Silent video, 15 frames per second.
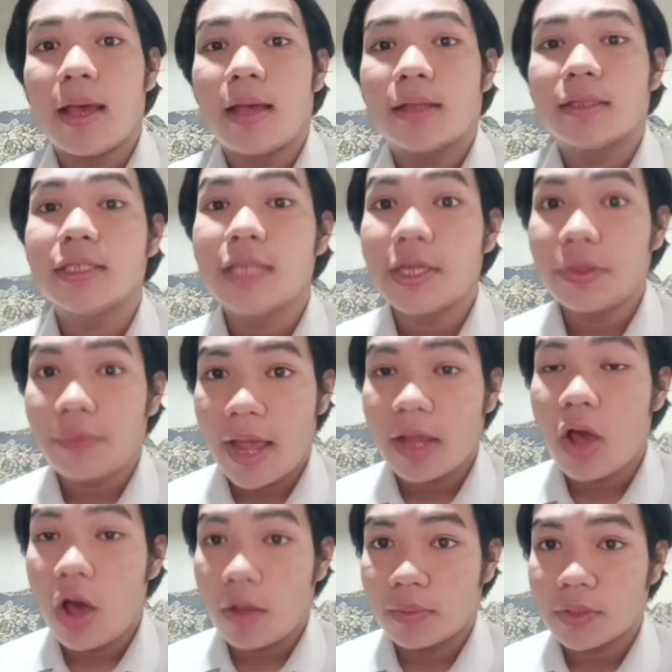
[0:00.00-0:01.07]
The
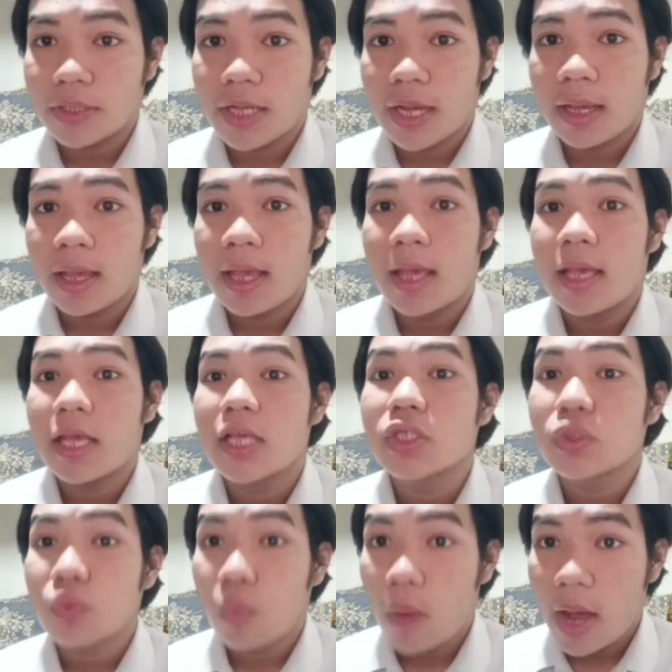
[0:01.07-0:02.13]
direct object
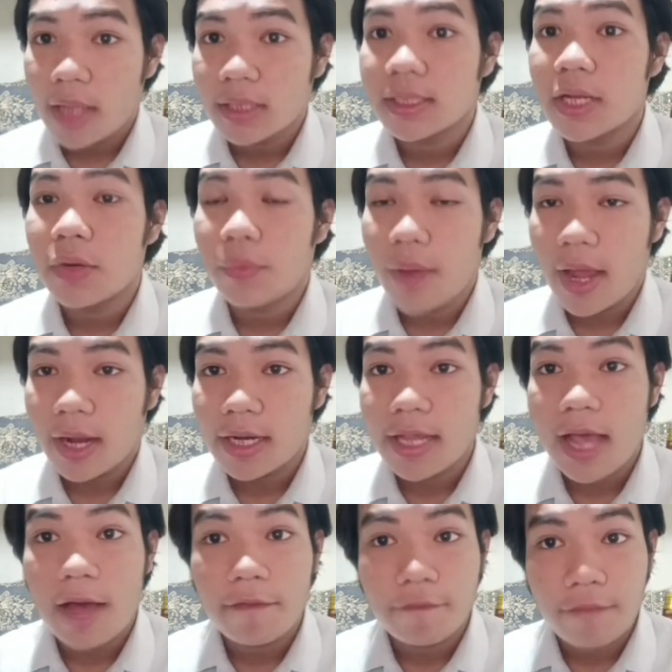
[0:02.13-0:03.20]
is what
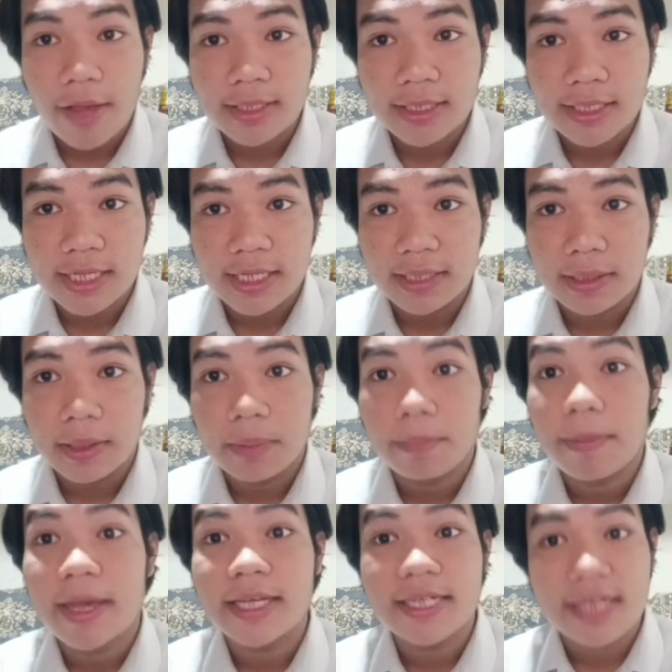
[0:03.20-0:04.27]
directly affected
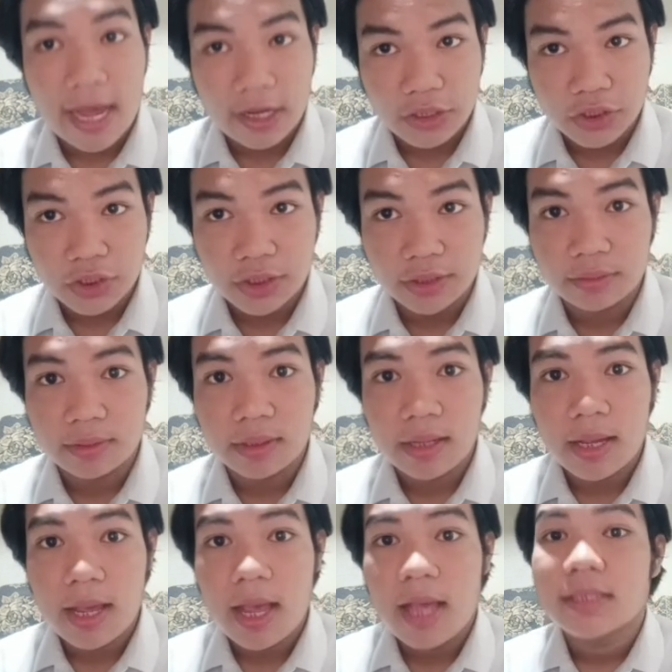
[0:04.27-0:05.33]
by the action.
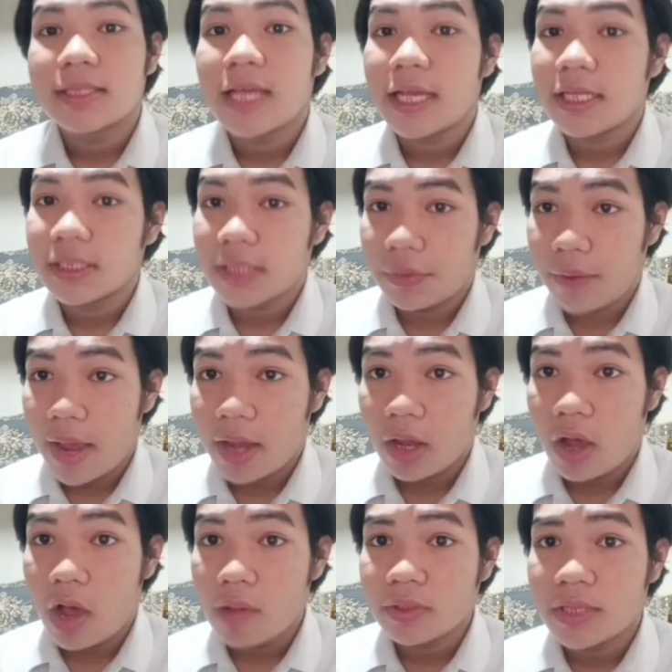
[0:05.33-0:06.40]
The
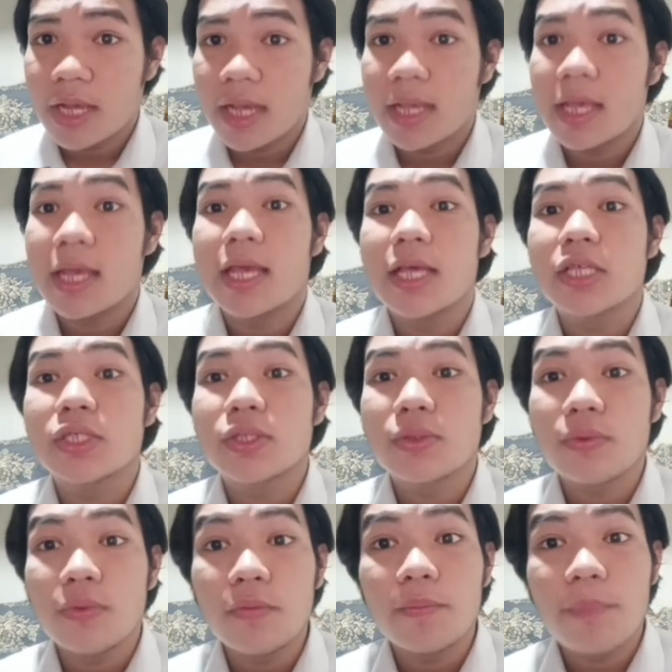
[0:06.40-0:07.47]
indirect object is
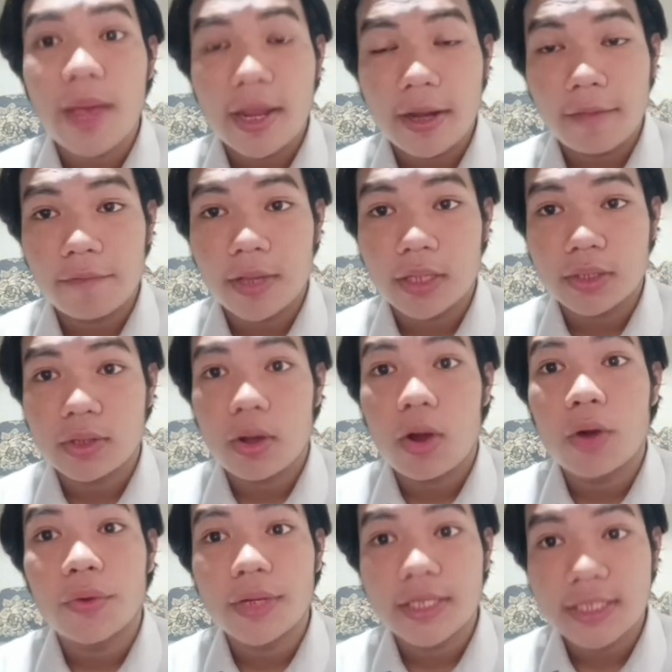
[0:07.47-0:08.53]
who benefits
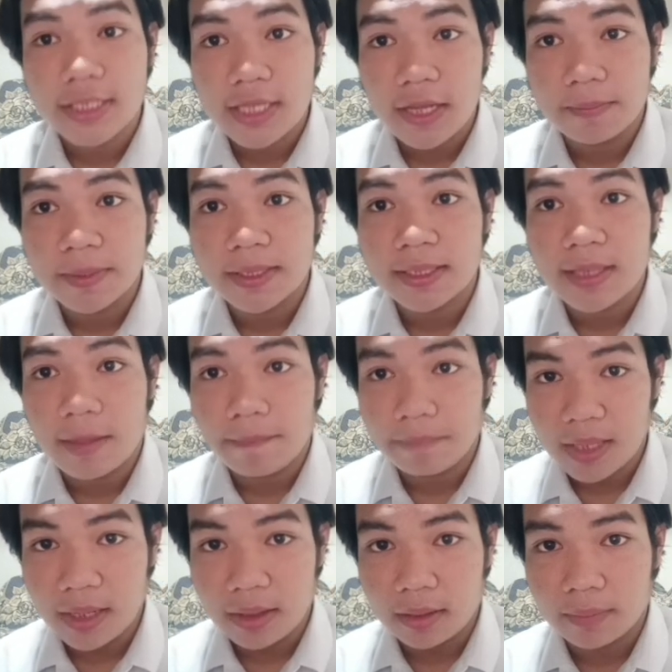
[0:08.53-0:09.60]
or receives
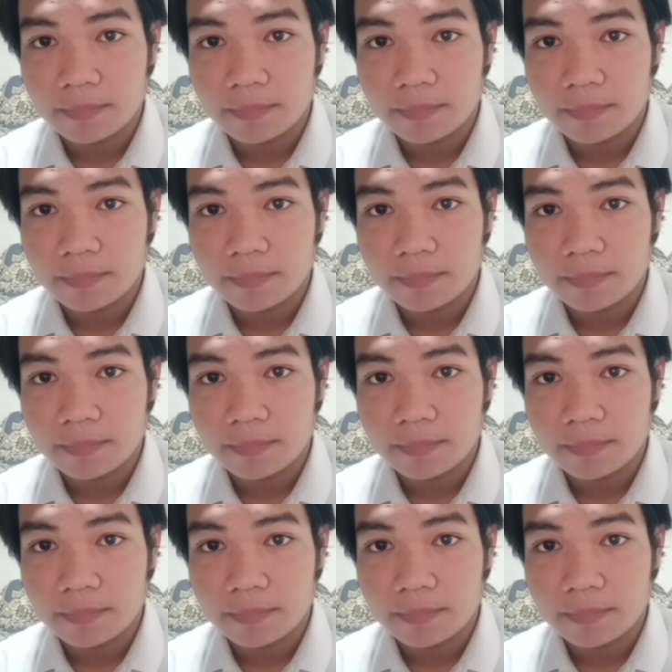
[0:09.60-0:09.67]
something.